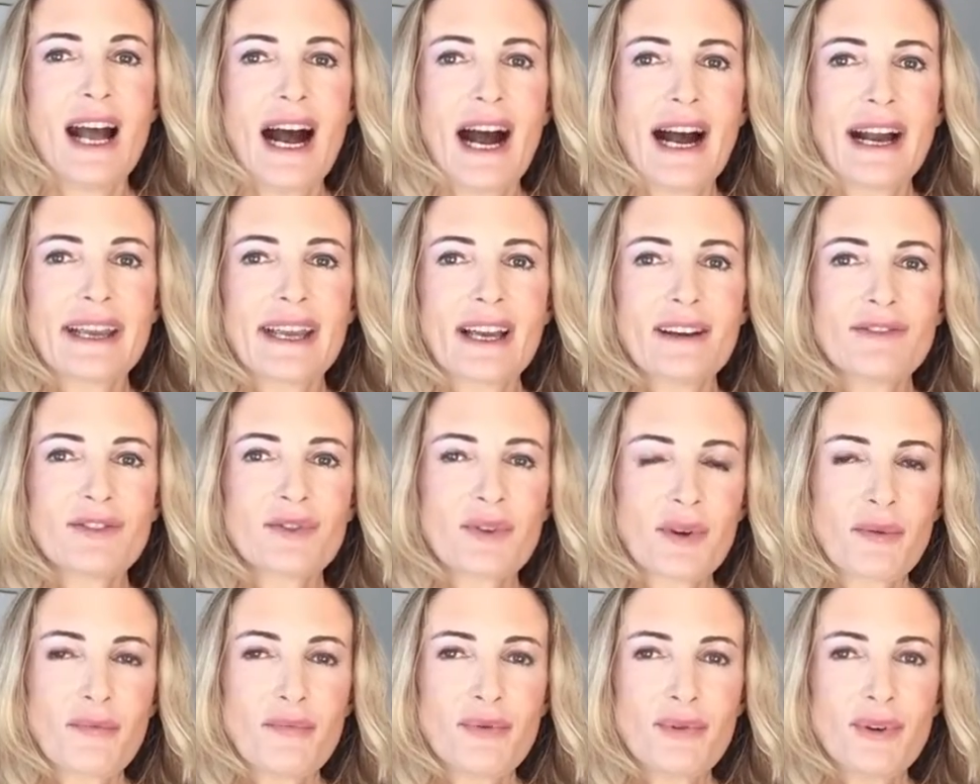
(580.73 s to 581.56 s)
I have the
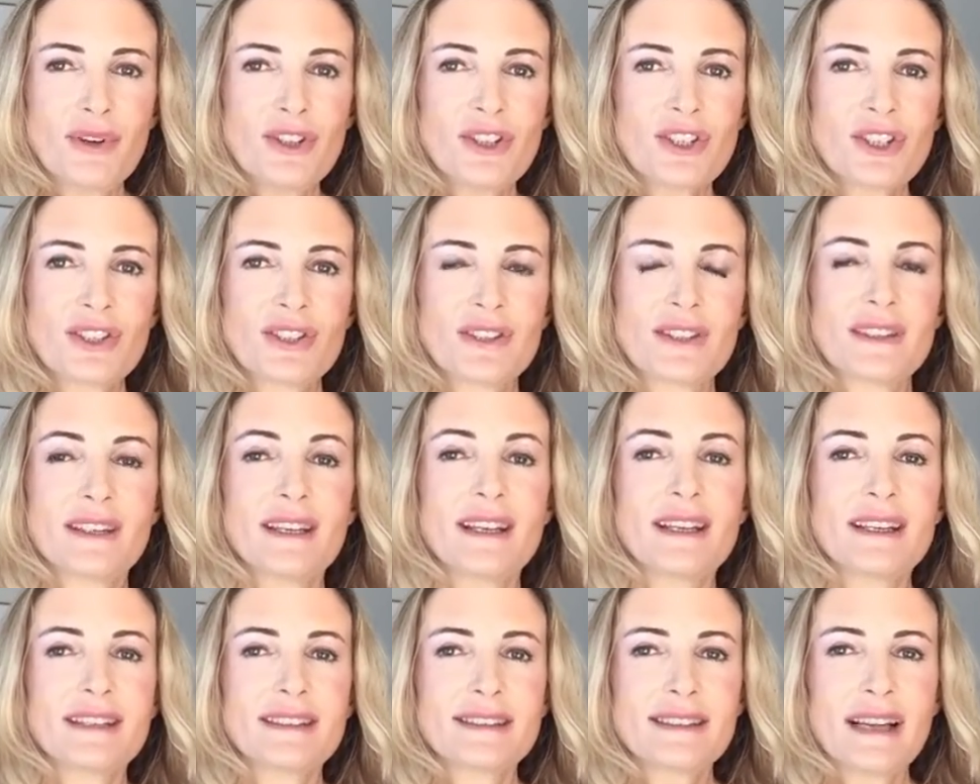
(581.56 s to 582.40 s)
impression
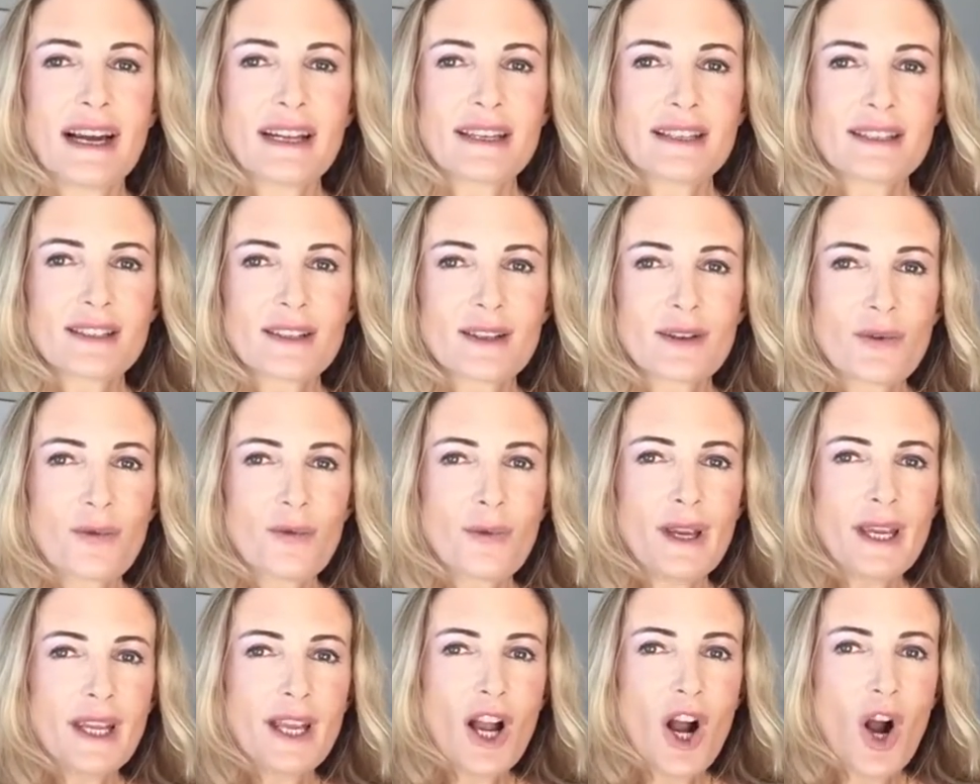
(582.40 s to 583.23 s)
that
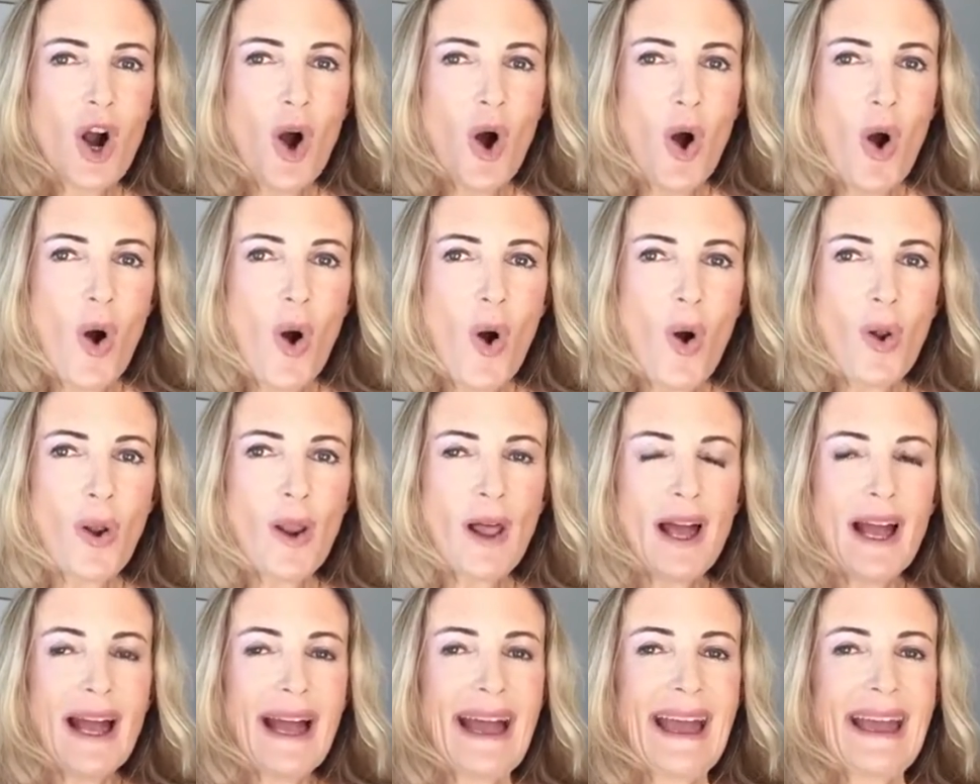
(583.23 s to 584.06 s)
we
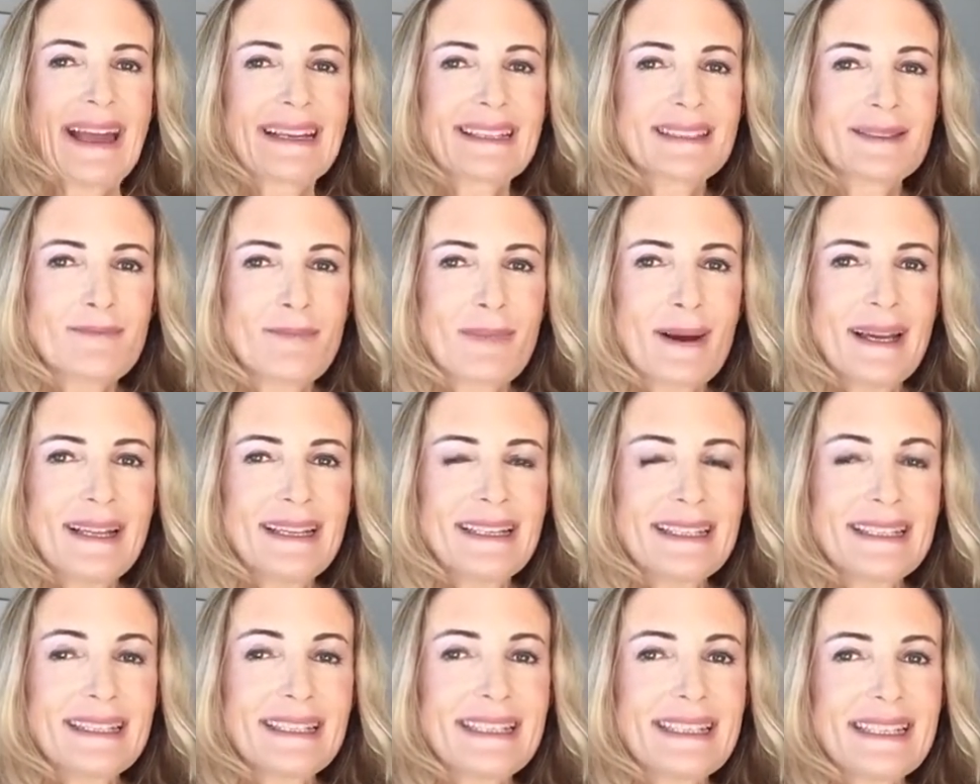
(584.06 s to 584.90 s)
all
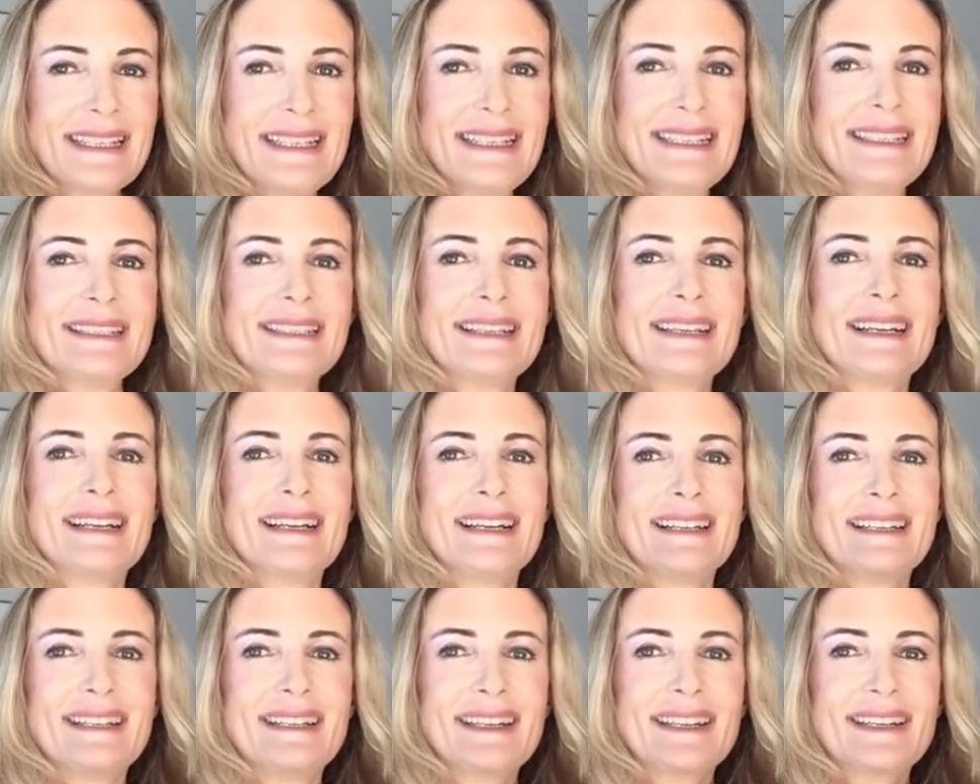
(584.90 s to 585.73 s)
expect it,
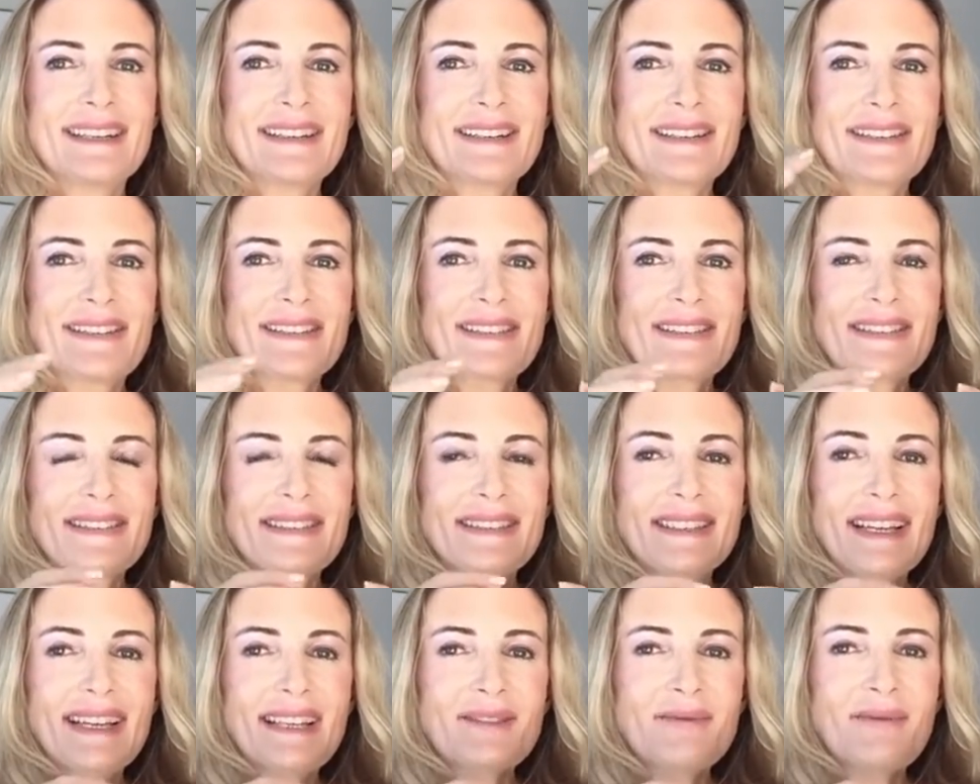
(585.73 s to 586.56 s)

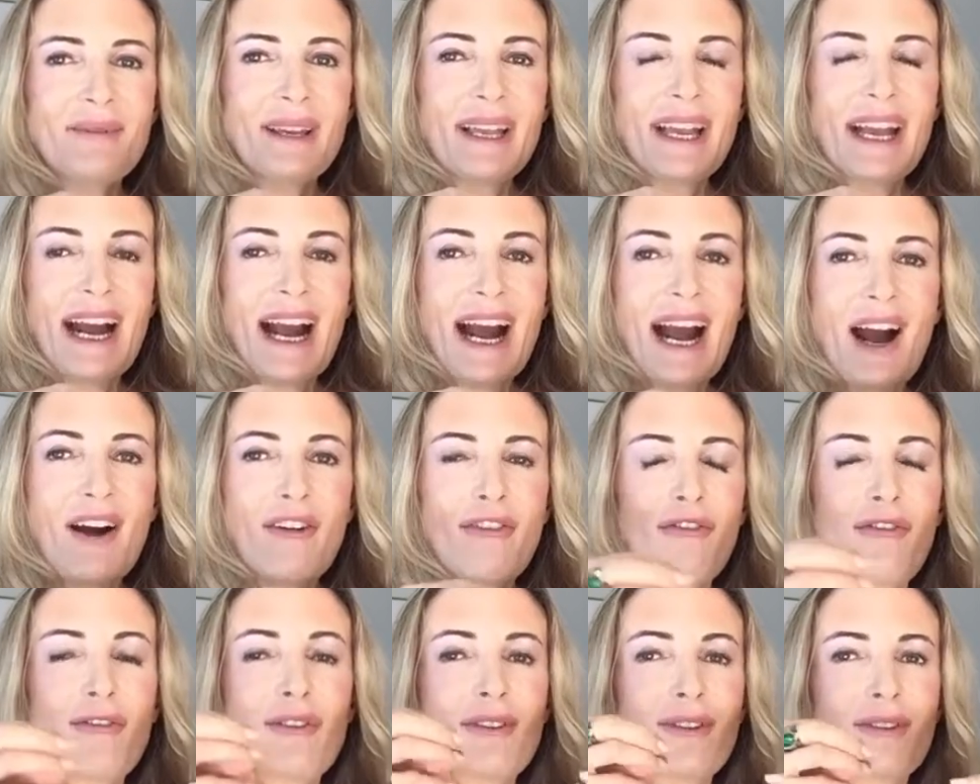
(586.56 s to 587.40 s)
that we
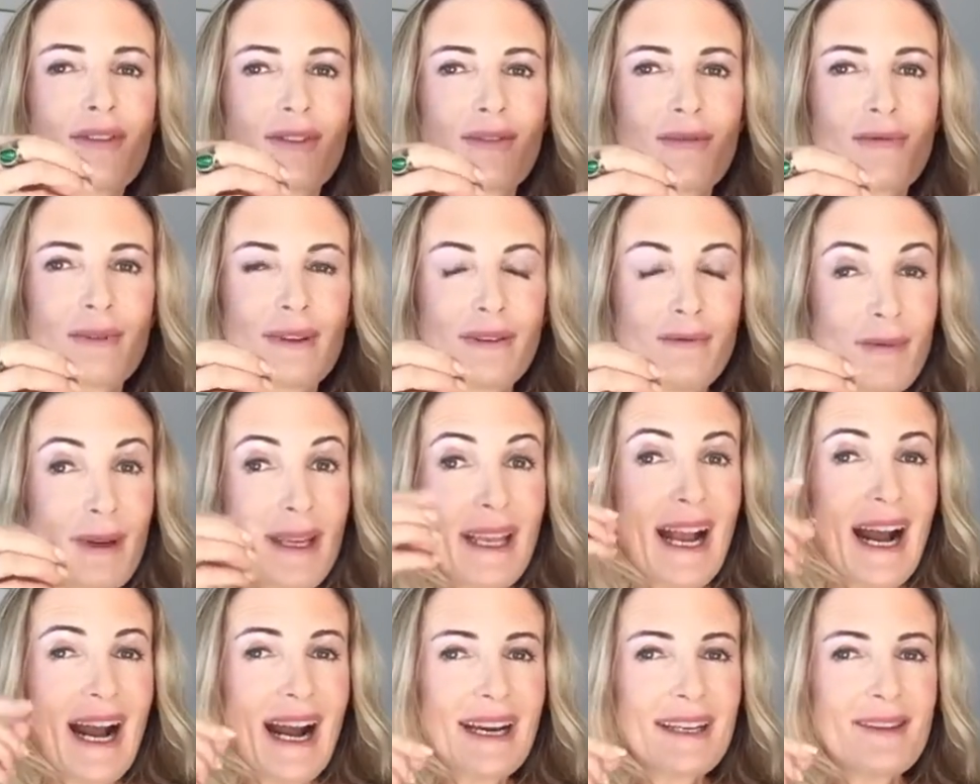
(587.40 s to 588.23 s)
have
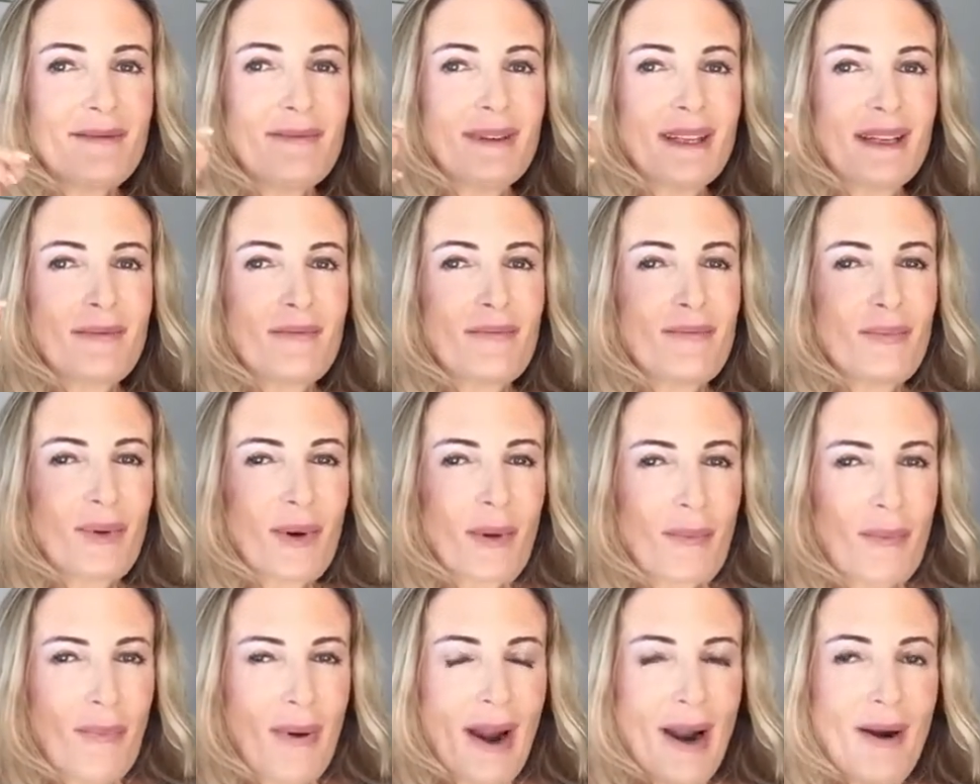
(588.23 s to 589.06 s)
we had been
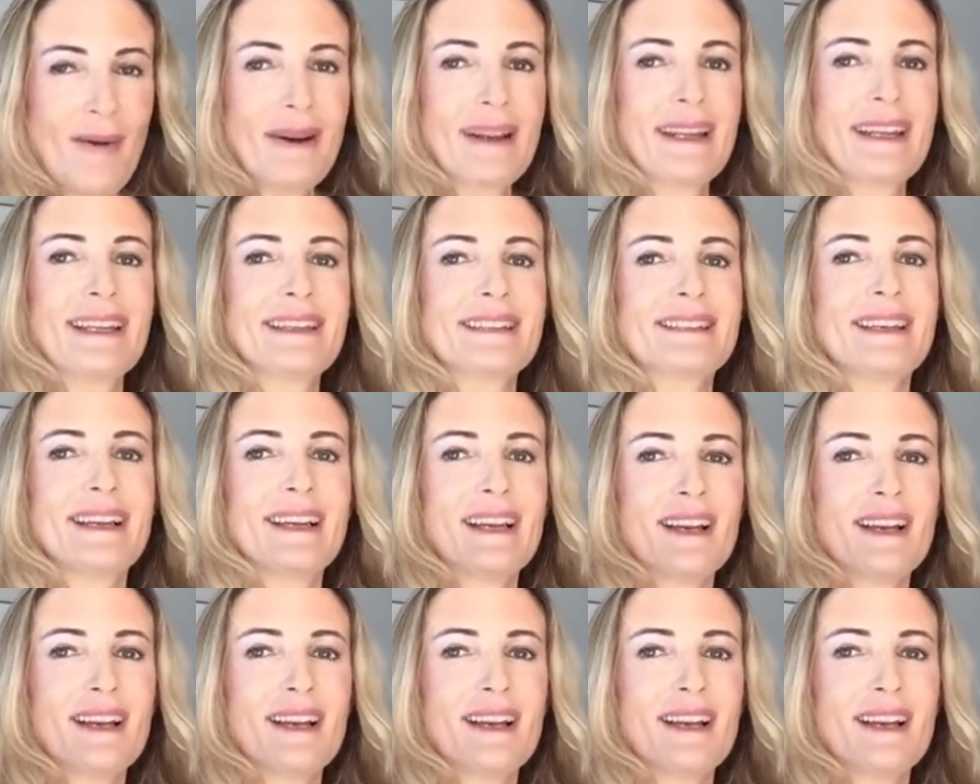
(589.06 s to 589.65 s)
preparing it